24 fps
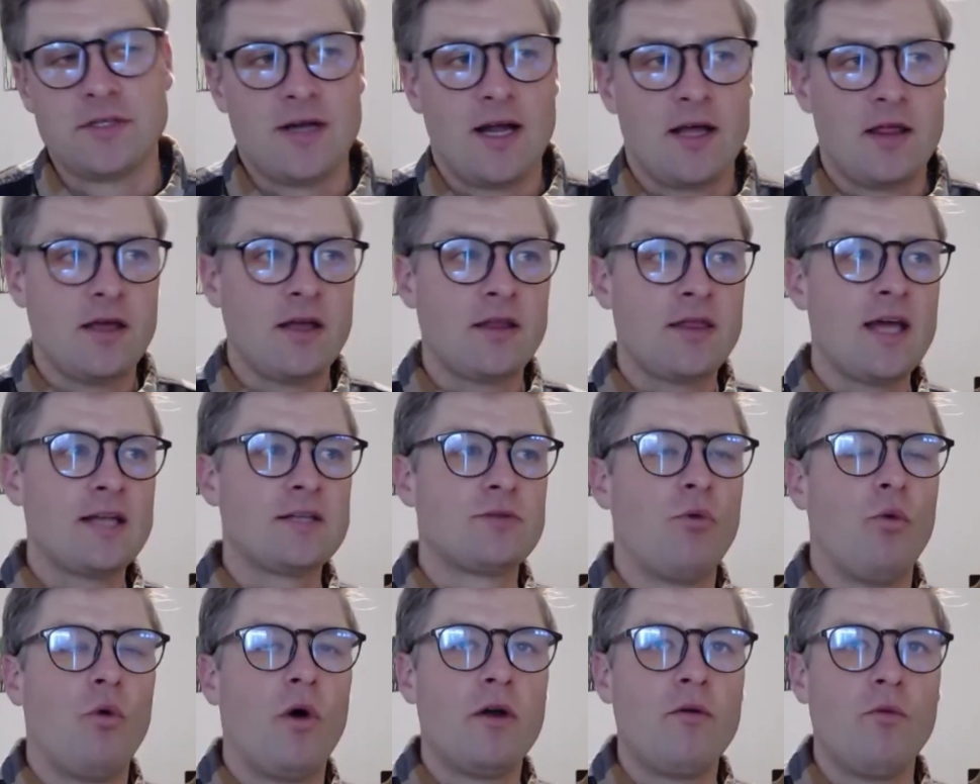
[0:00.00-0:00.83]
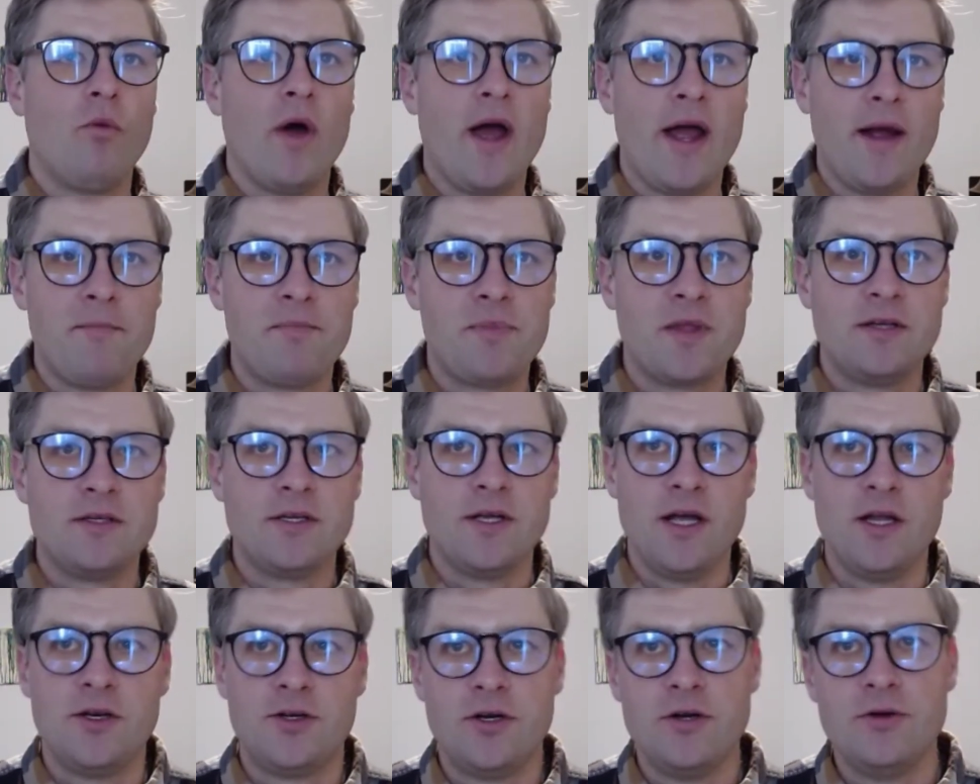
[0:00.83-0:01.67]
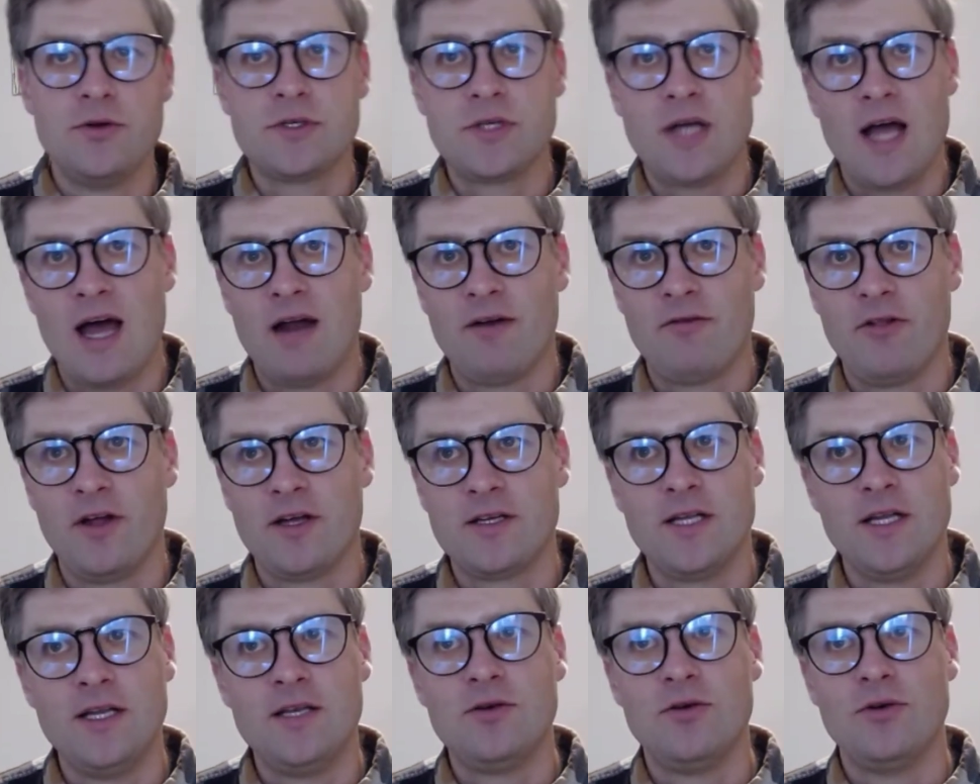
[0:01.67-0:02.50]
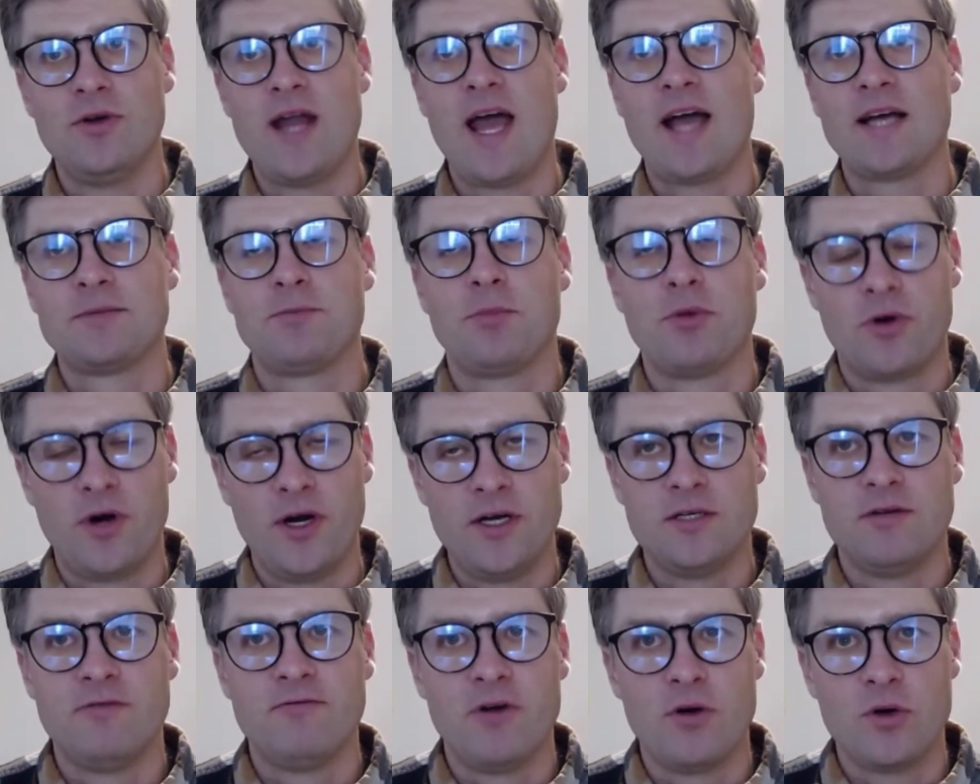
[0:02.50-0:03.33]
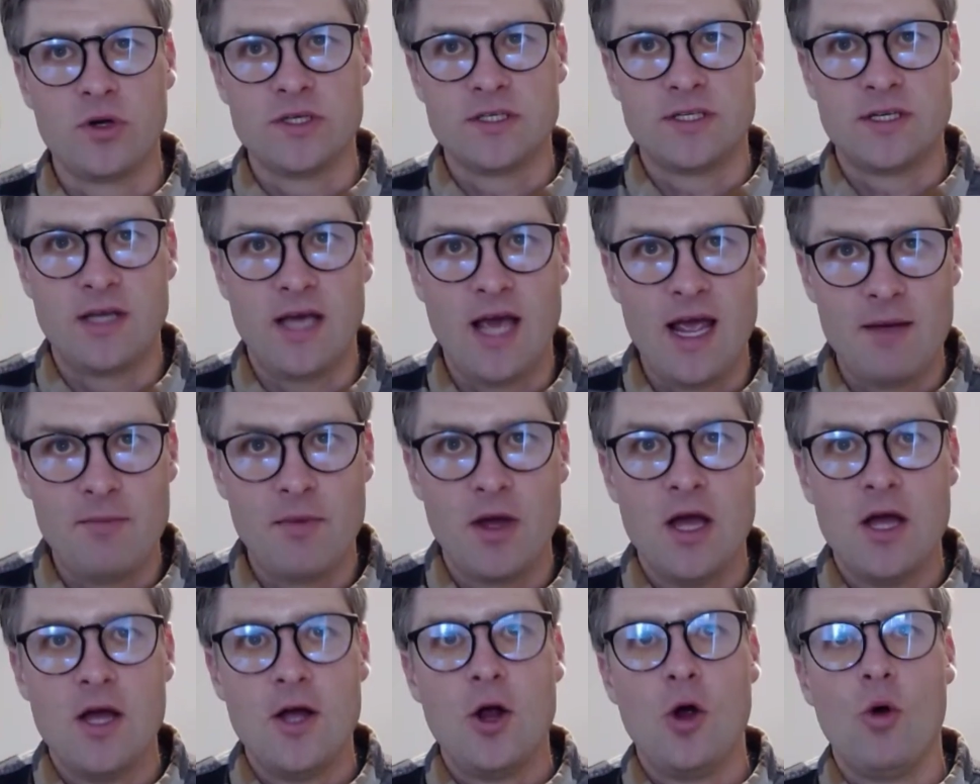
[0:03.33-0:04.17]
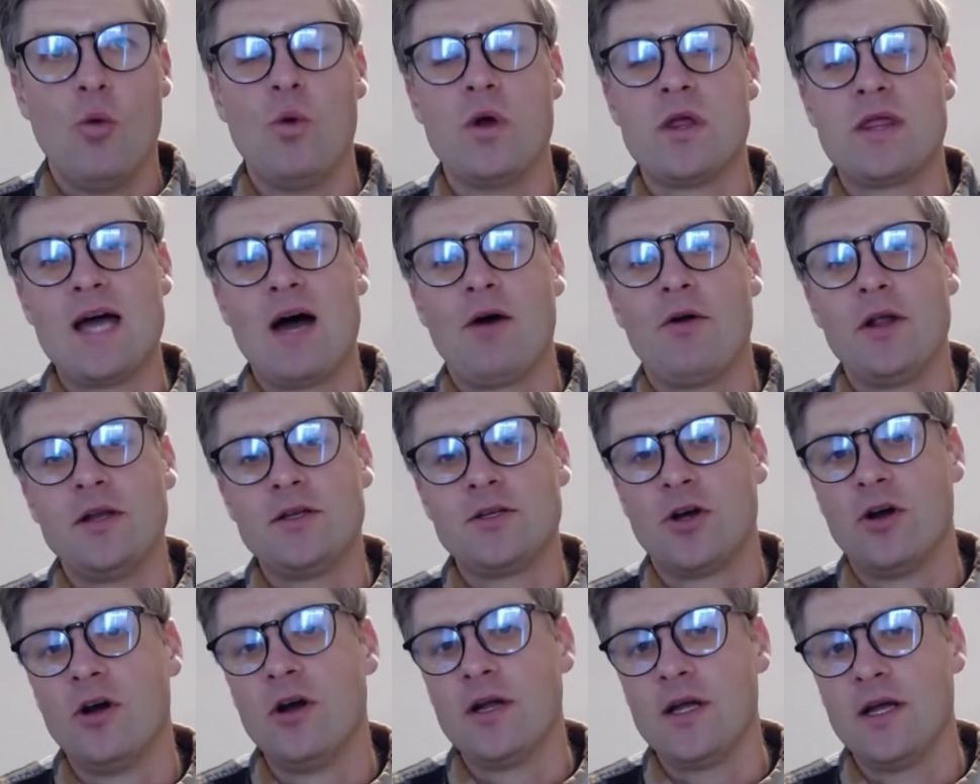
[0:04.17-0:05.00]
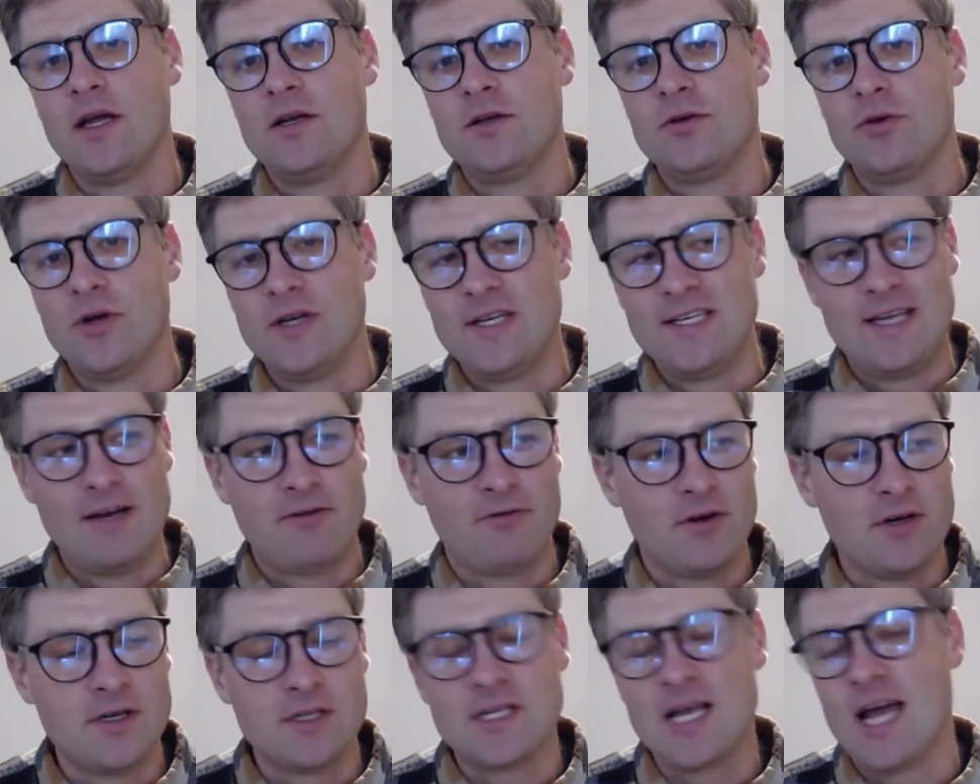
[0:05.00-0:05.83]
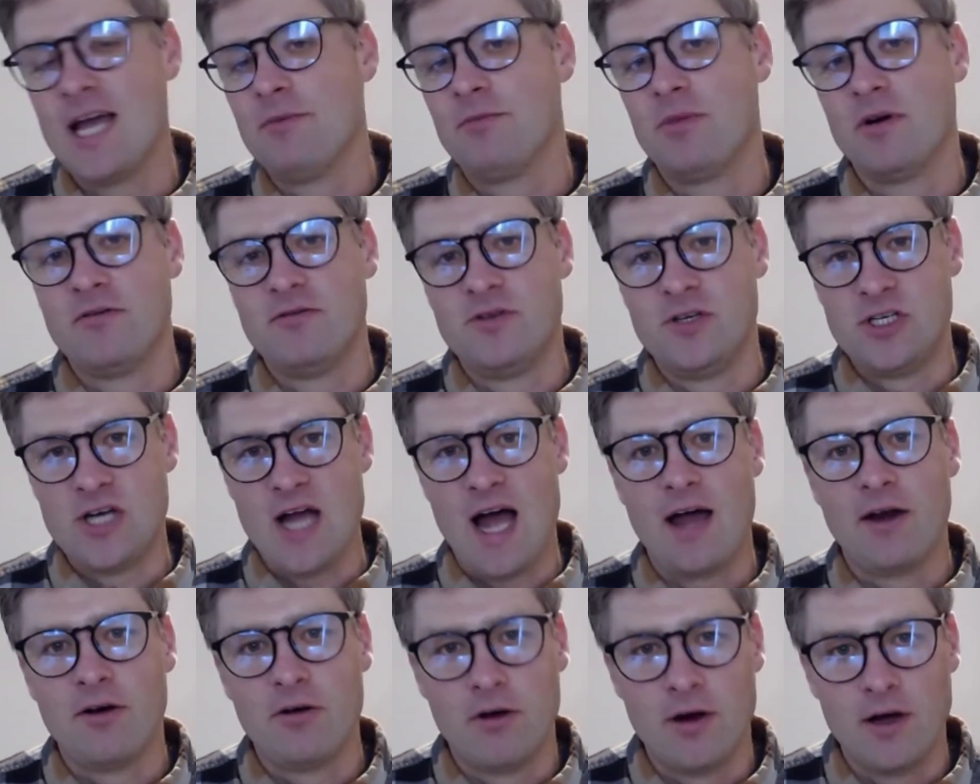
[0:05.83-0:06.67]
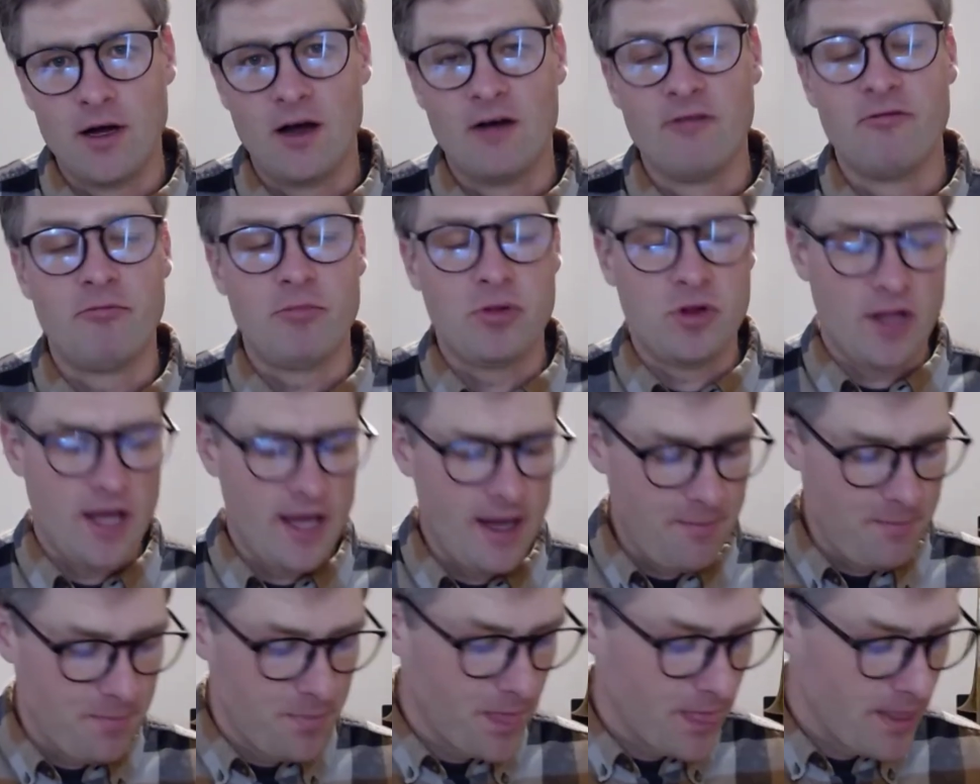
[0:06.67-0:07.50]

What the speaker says: And I think that's one way to introduce conflict into an exploration-focused game without it turning into a different type of genre of play.